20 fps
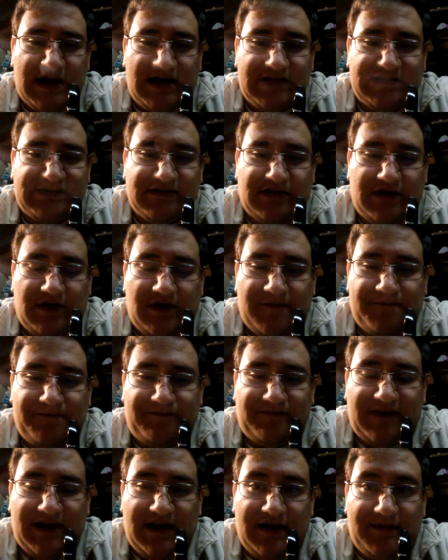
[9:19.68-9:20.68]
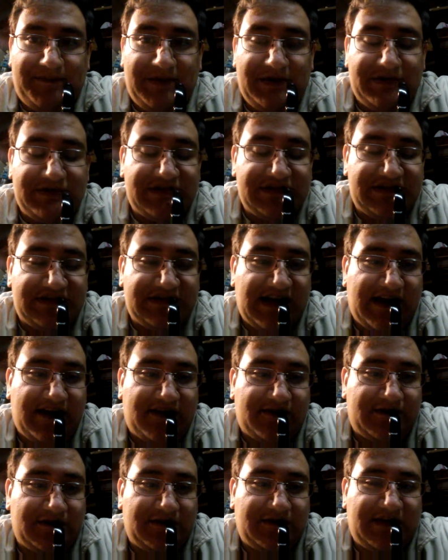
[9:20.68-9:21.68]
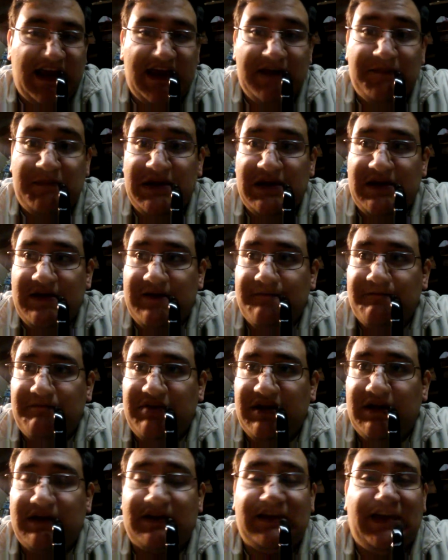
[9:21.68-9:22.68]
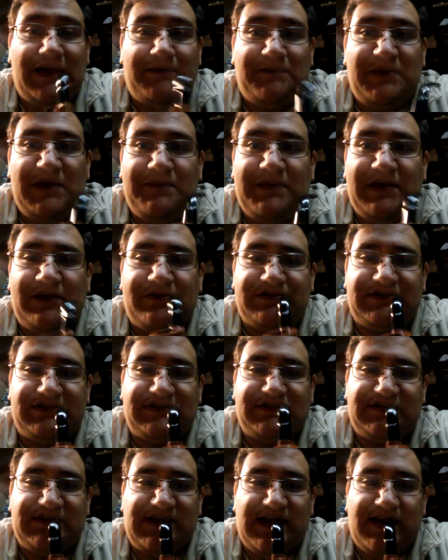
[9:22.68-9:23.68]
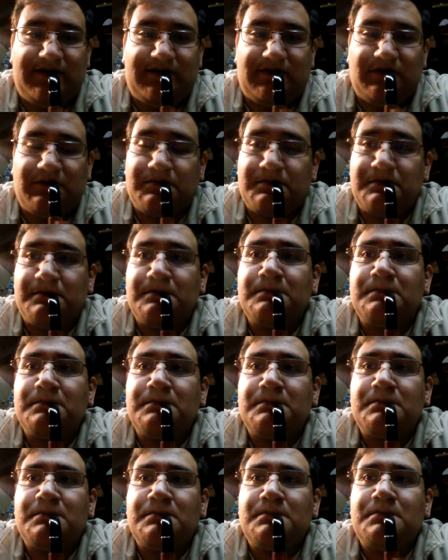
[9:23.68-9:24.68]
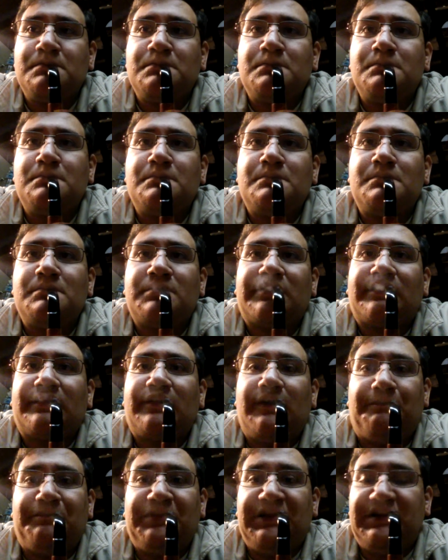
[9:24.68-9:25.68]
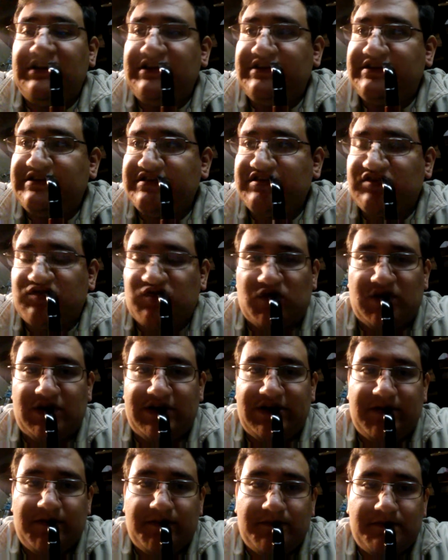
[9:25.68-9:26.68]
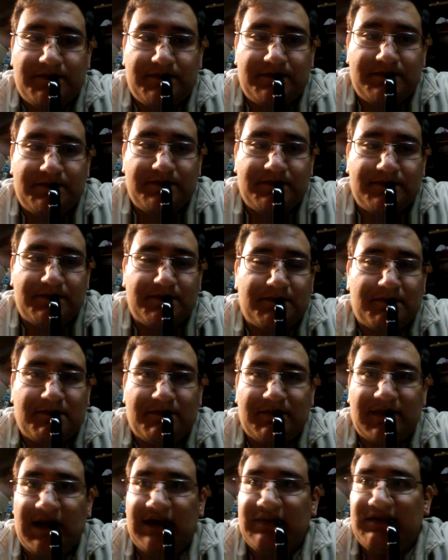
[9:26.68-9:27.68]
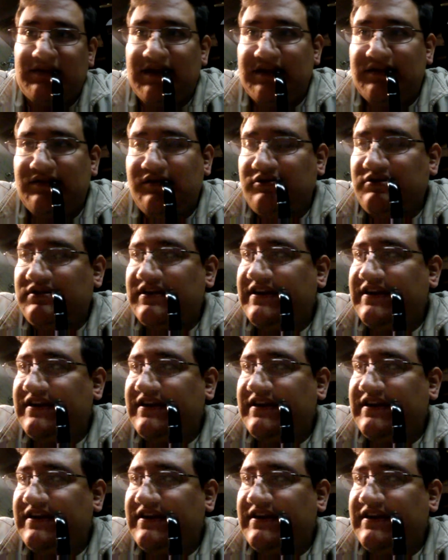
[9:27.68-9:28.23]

I saw a Peterson standard KP Peterson standard completely destroyed. It